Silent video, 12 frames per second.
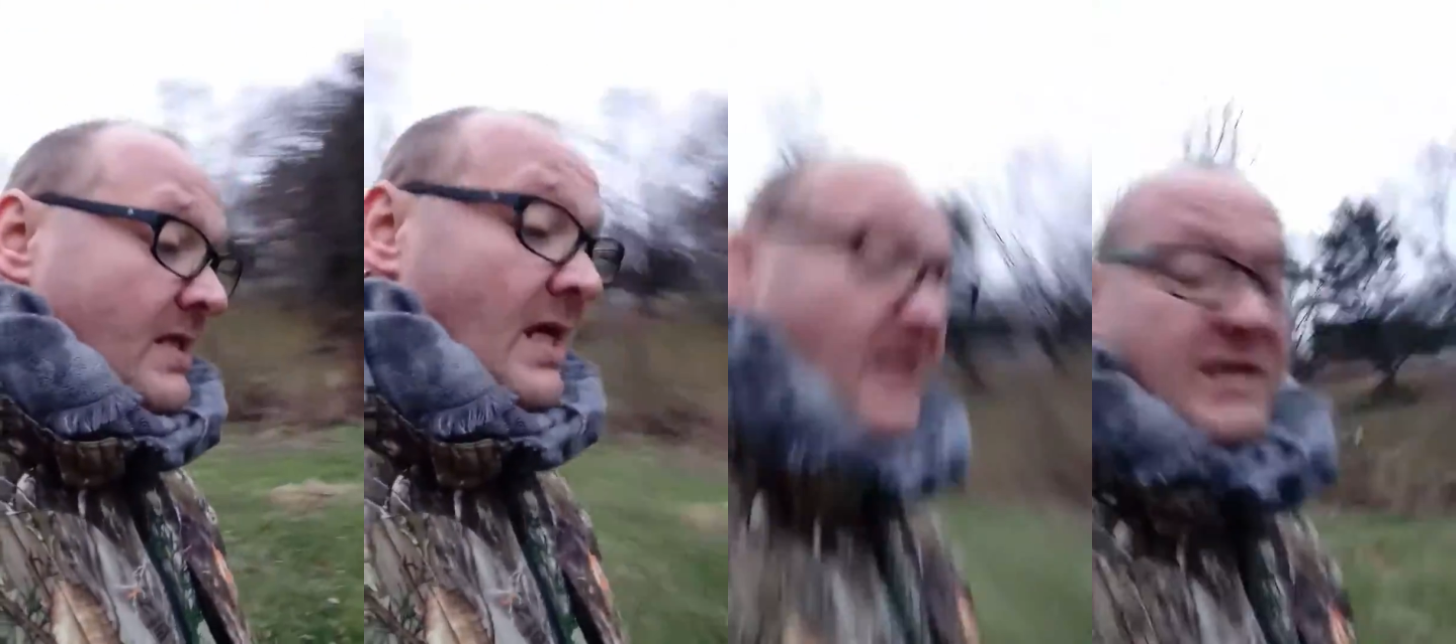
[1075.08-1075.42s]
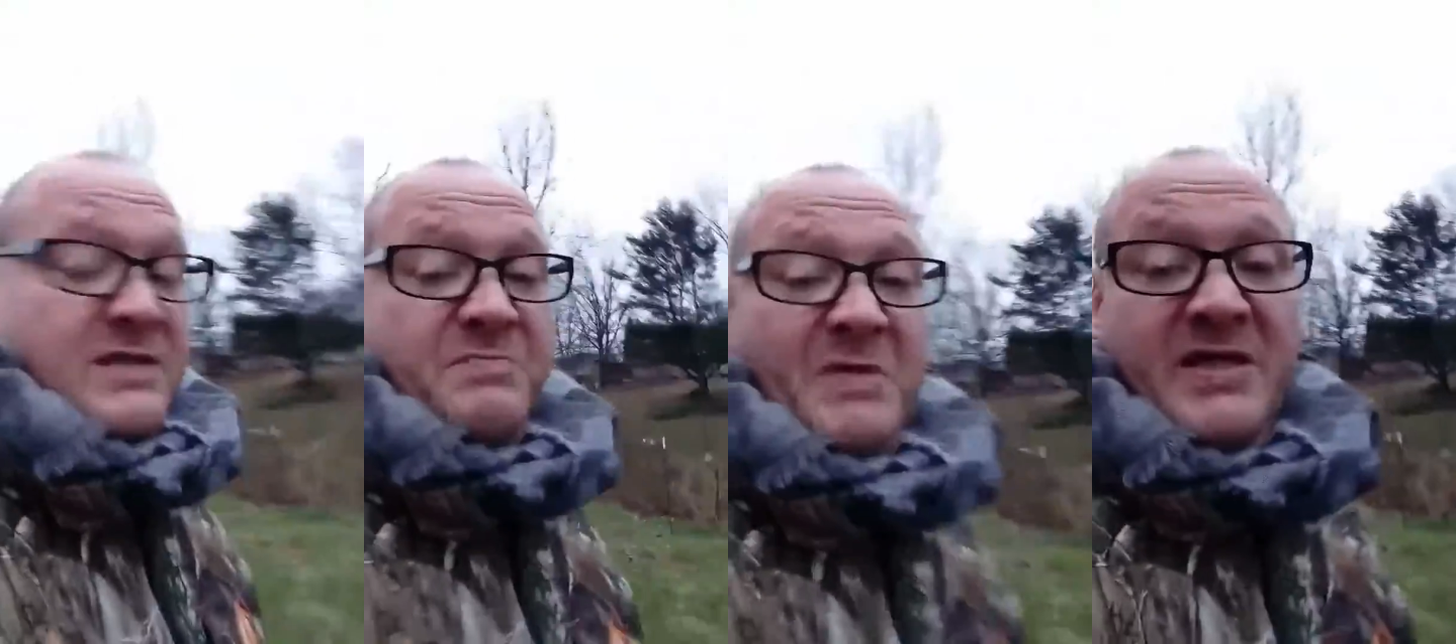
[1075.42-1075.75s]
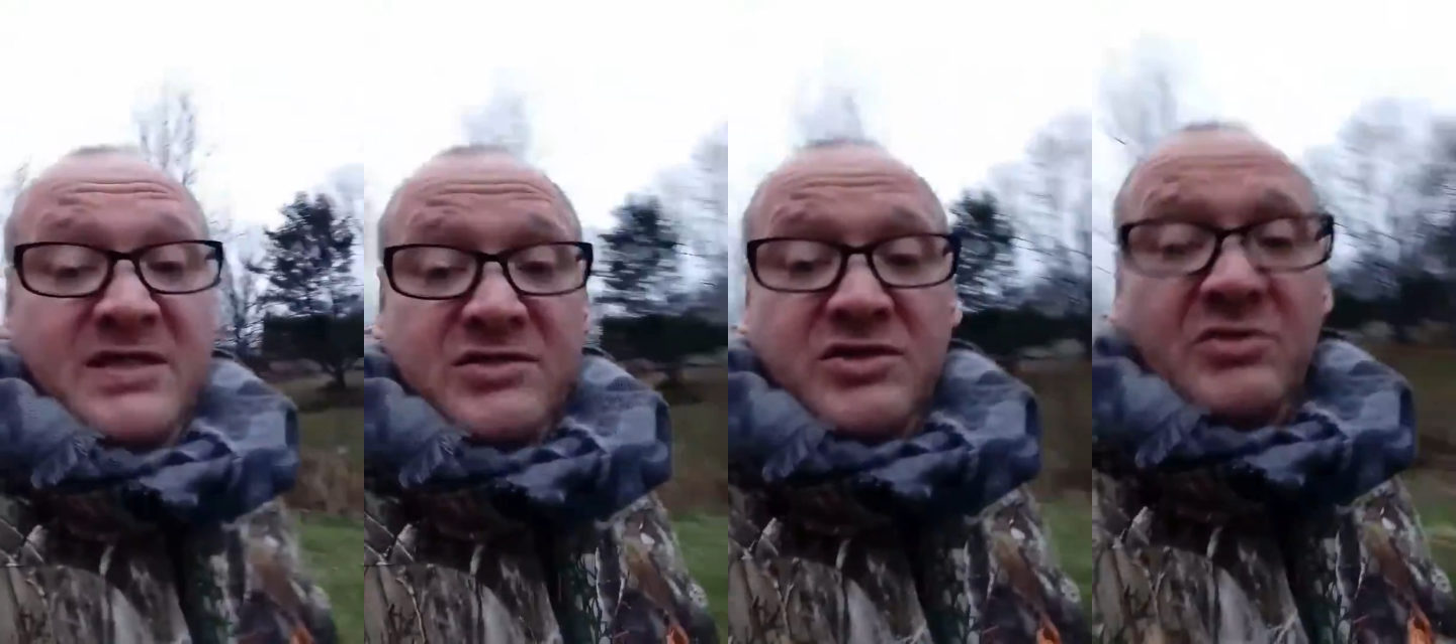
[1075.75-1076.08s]
I explained it
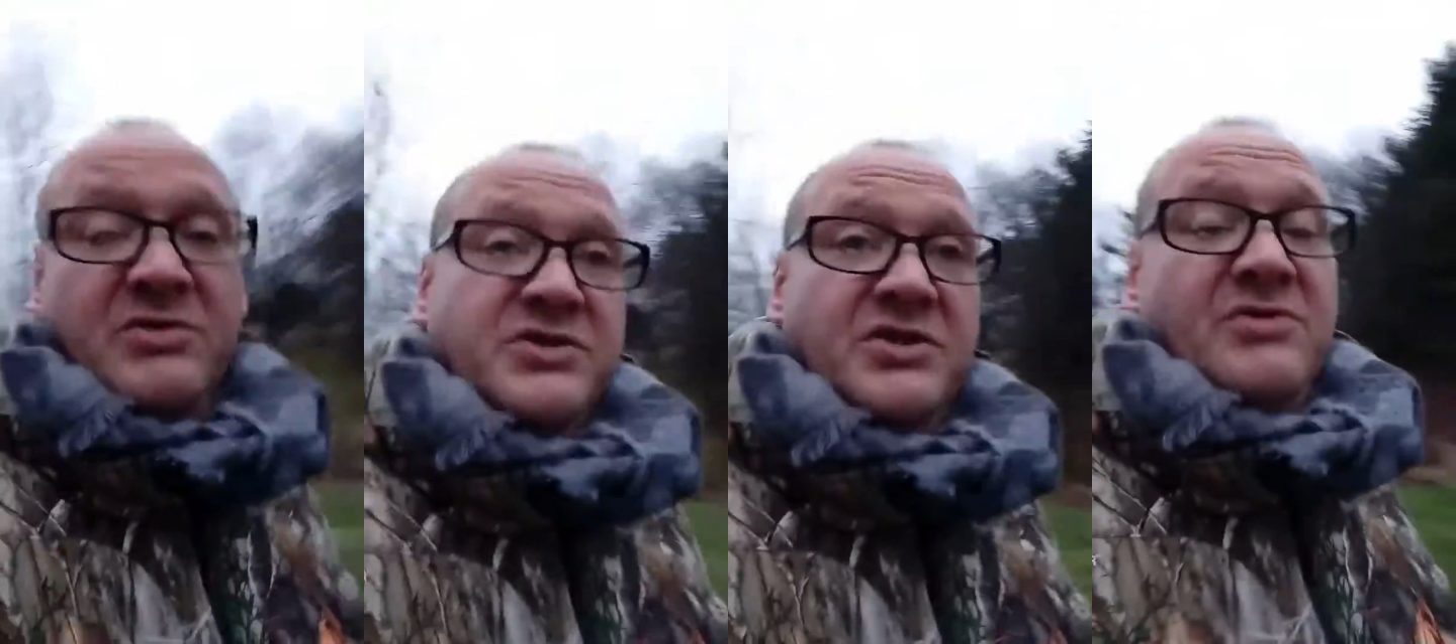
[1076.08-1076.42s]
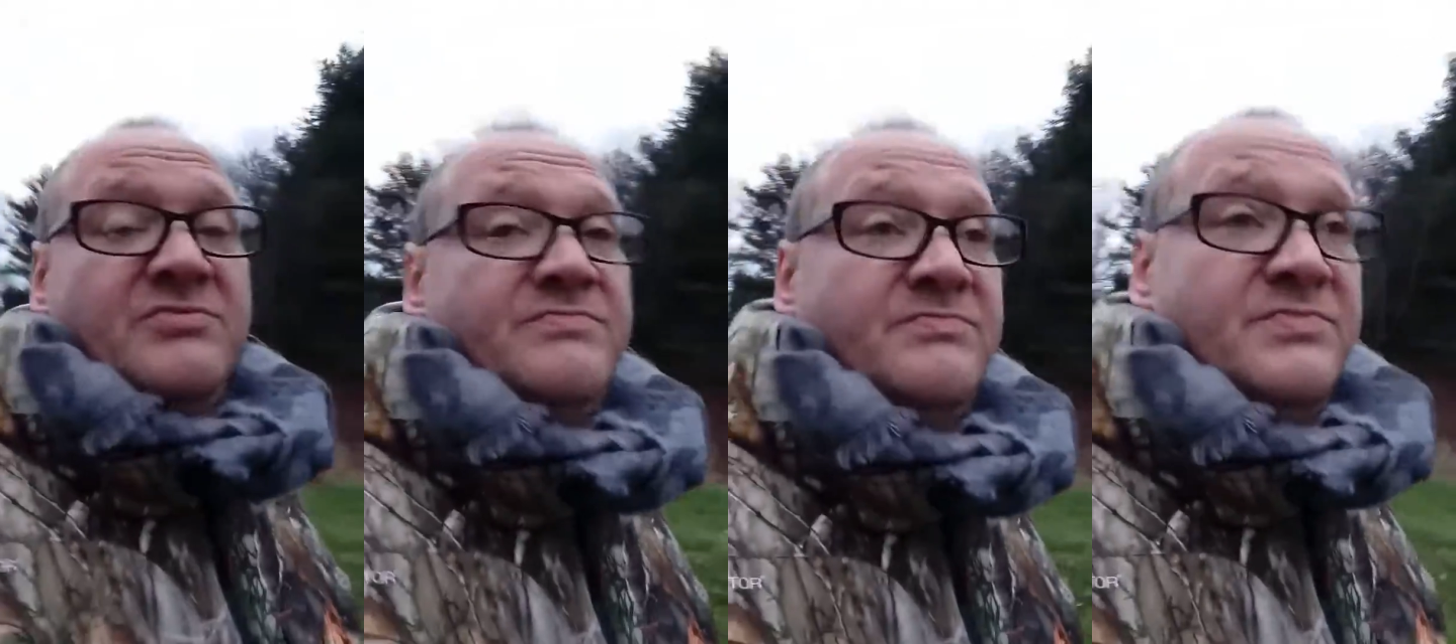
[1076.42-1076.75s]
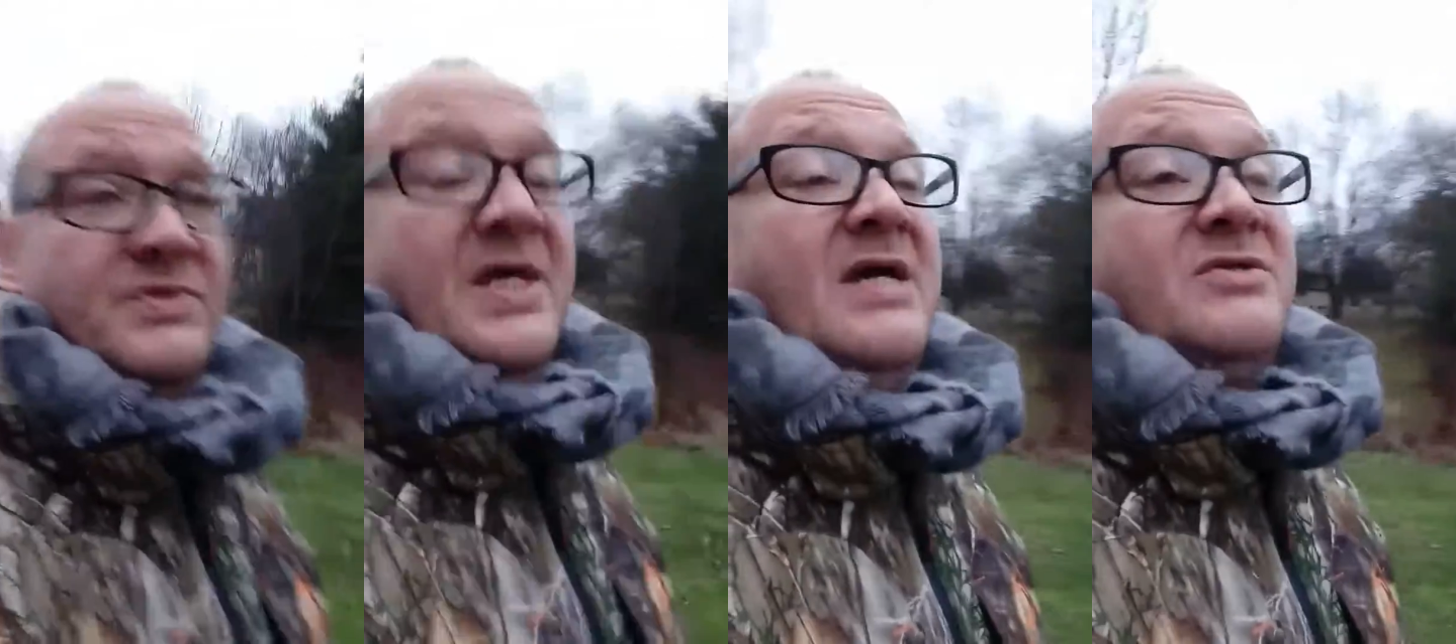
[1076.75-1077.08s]
to her, so
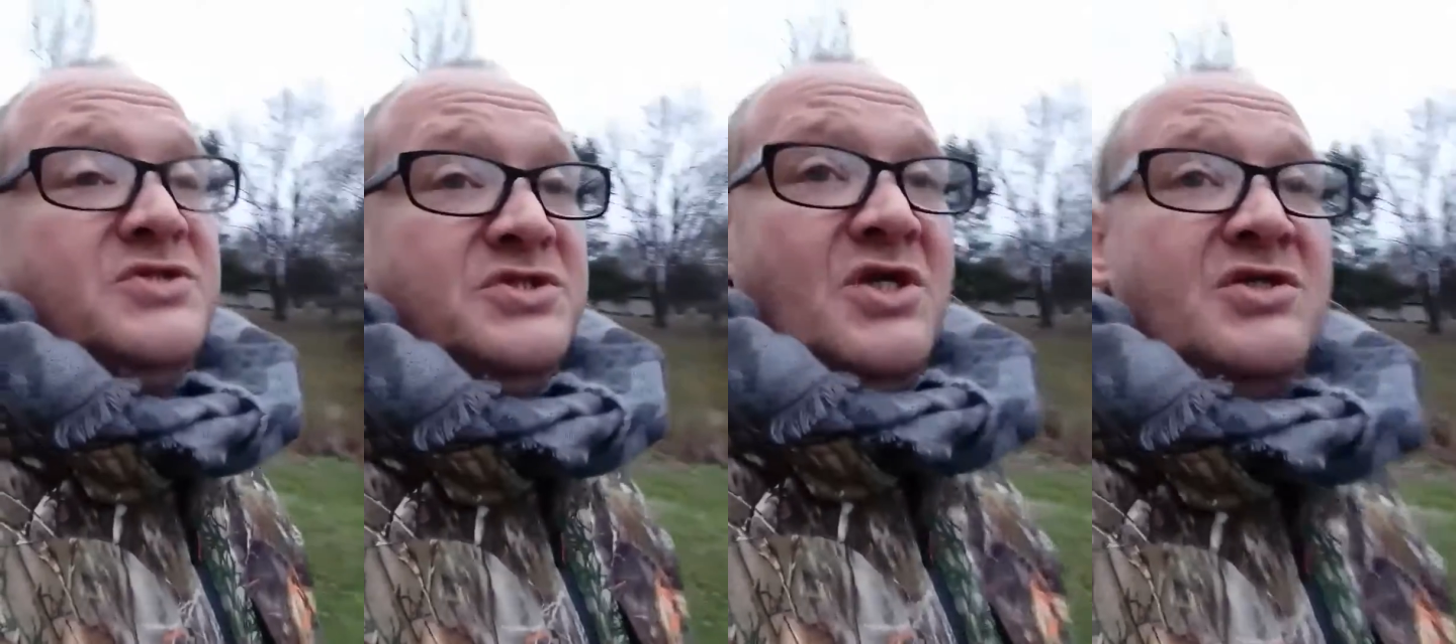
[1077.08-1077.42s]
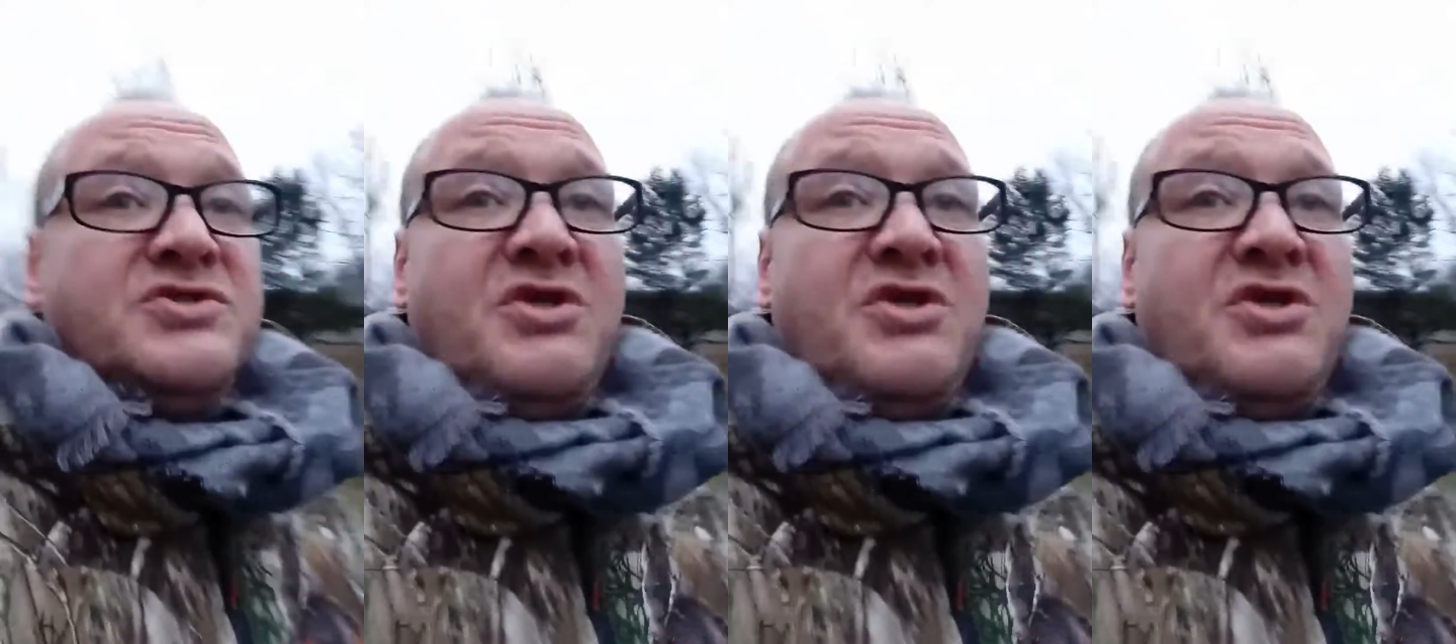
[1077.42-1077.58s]
now she's not so